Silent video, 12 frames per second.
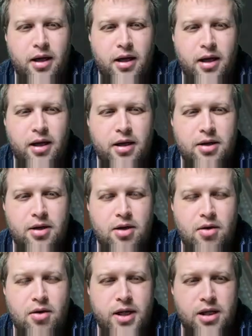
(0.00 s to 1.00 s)
going
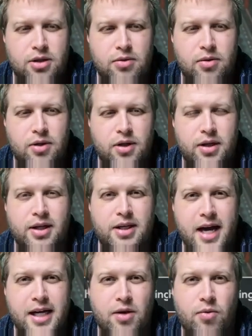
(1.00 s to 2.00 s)
into the
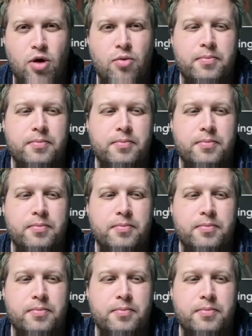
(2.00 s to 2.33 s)
dining room.